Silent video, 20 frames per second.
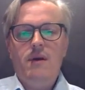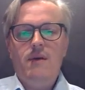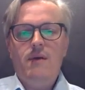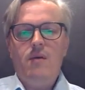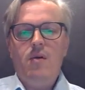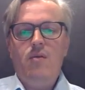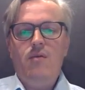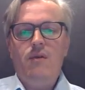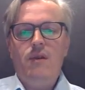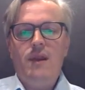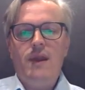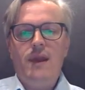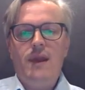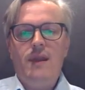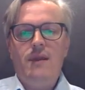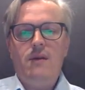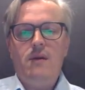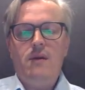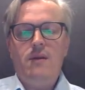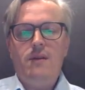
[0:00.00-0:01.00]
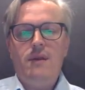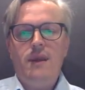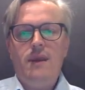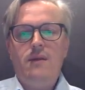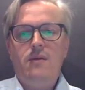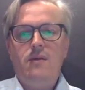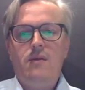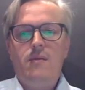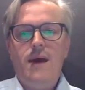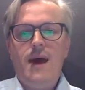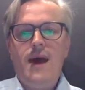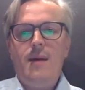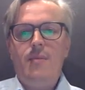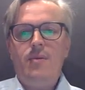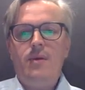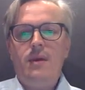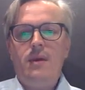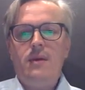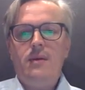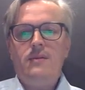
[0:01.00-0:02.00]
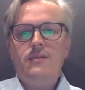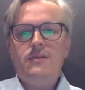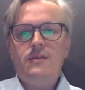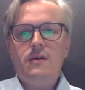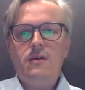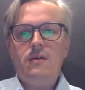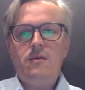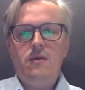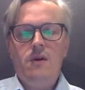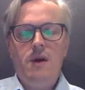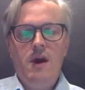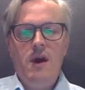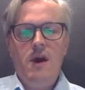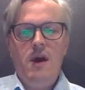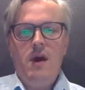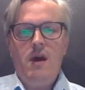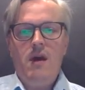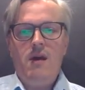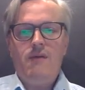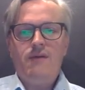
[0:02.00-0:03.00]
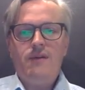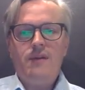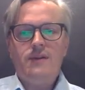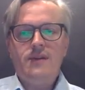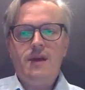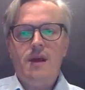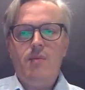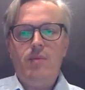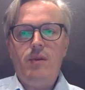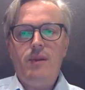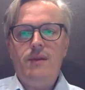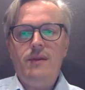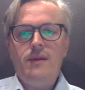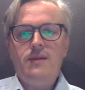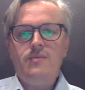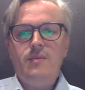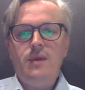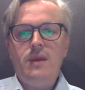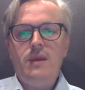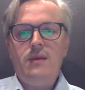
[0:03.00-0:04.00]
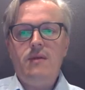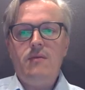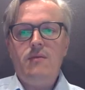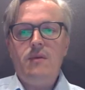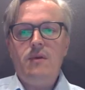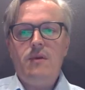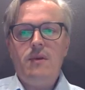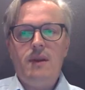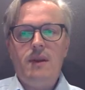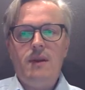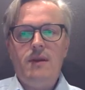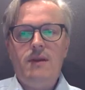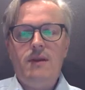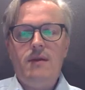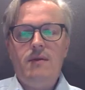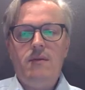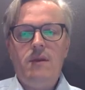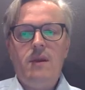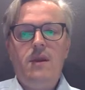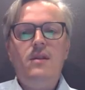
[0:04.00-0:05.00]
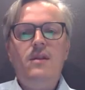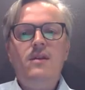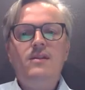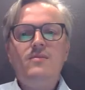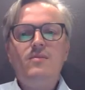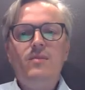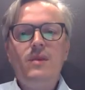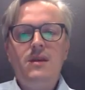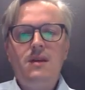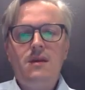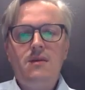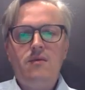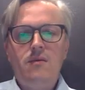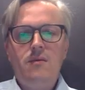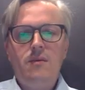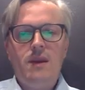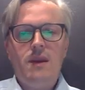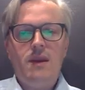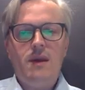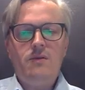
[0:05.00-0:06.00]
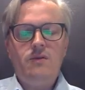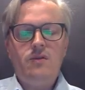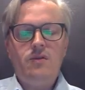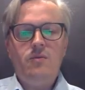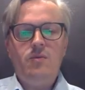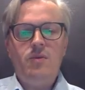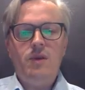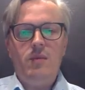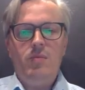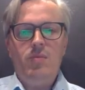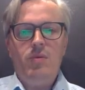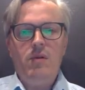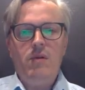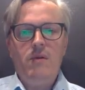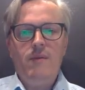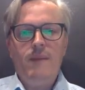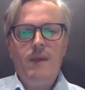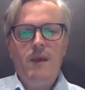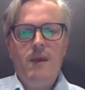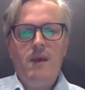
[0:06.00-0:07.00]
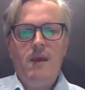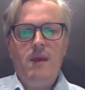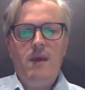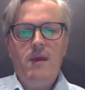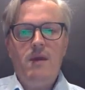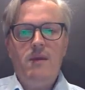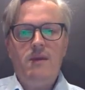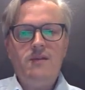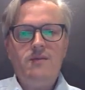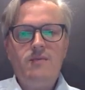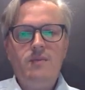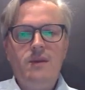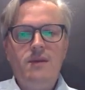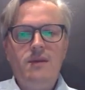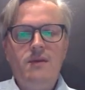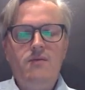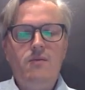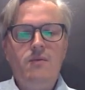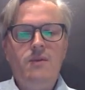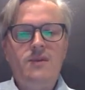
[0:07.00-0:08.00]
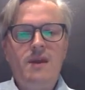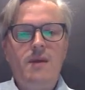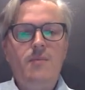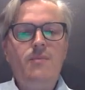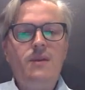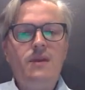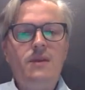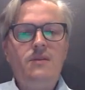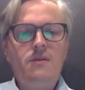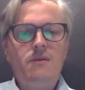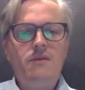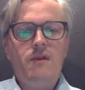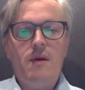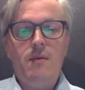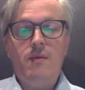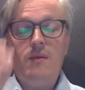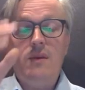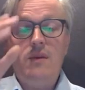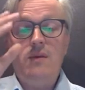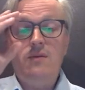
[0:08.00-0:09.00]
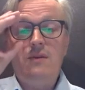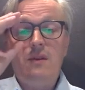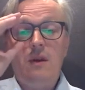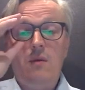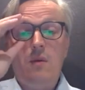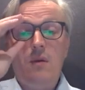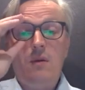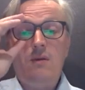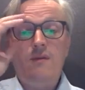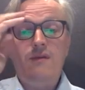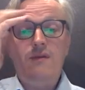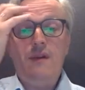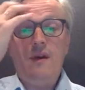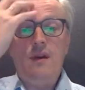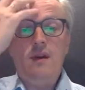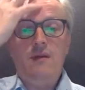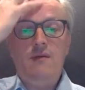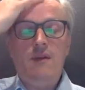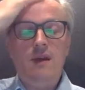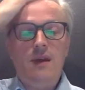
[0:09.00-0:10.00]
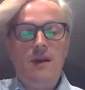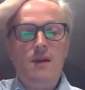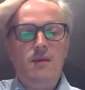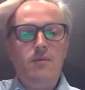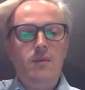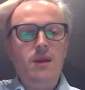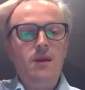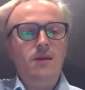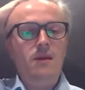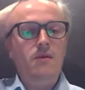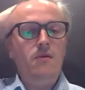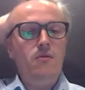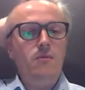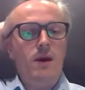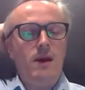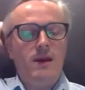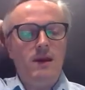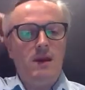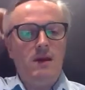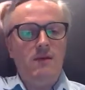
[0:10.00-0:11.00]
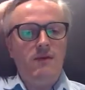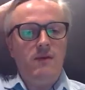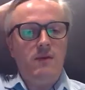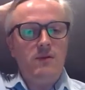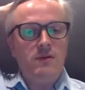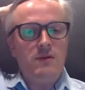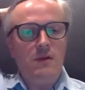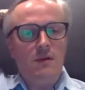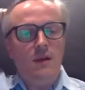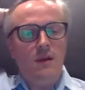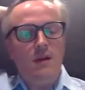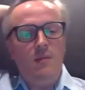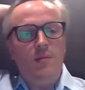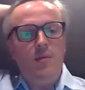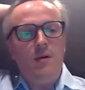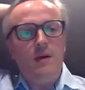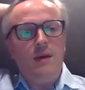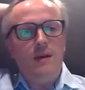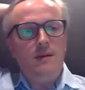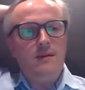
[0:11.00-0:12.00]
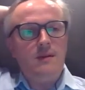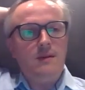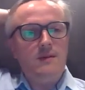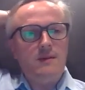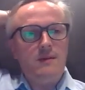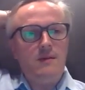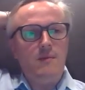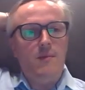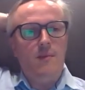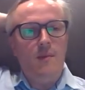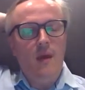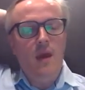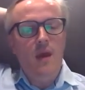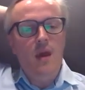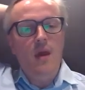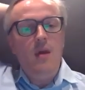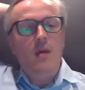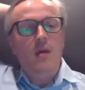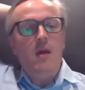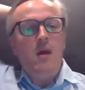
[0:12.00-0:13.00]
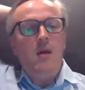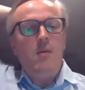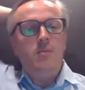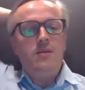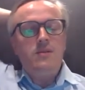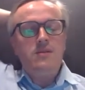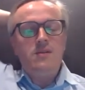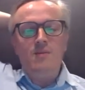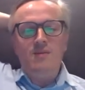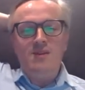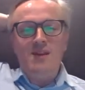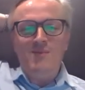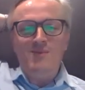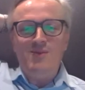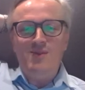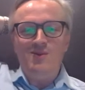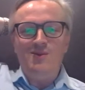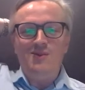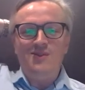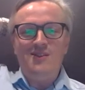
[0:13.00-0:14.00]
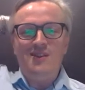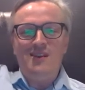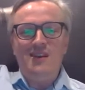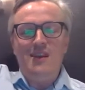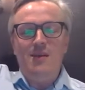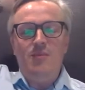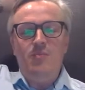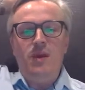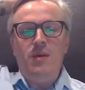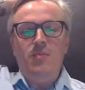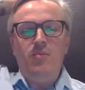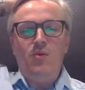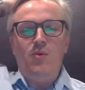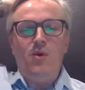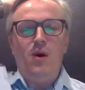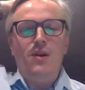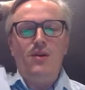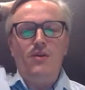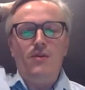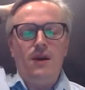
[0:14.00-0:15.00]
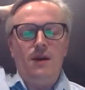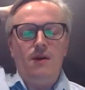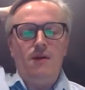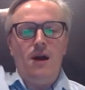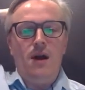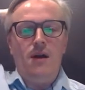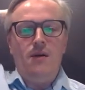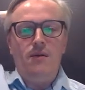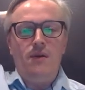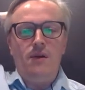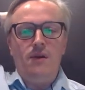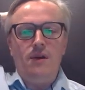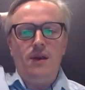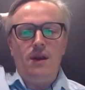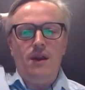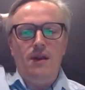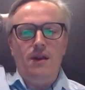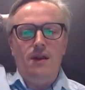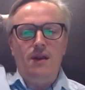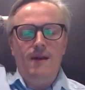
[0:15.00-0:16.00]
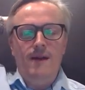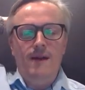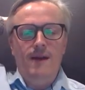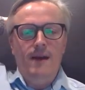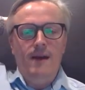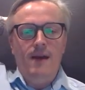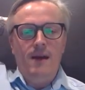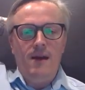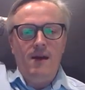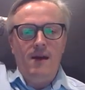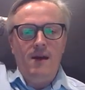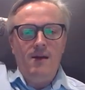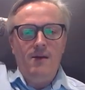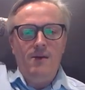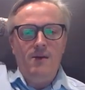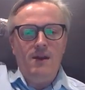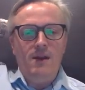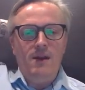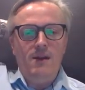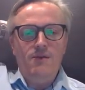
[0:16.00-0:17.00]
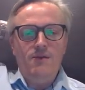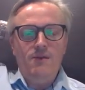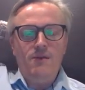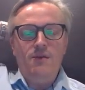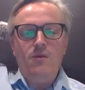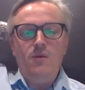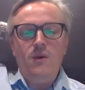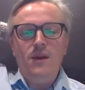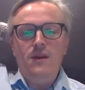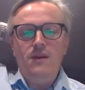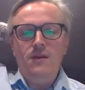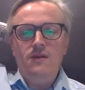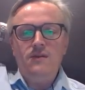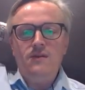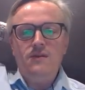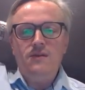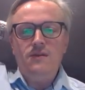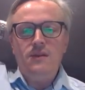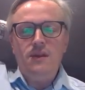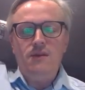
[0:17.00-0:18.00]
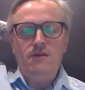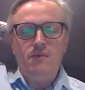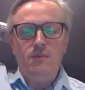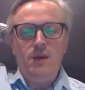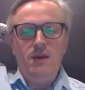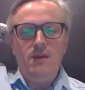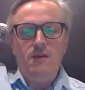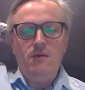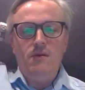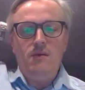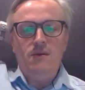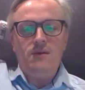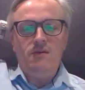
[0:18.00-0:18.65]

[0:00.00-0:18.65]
overlaid on the indoor map here. So, for example, in this meeting room, there are now 2 people. This meeting room is empty, so if I'm a user, I want to find a vacant meeting room, I can, of course, look in the booking system. But sometimes you'll see people wandering around looking looking through the windows to see if a meeting room was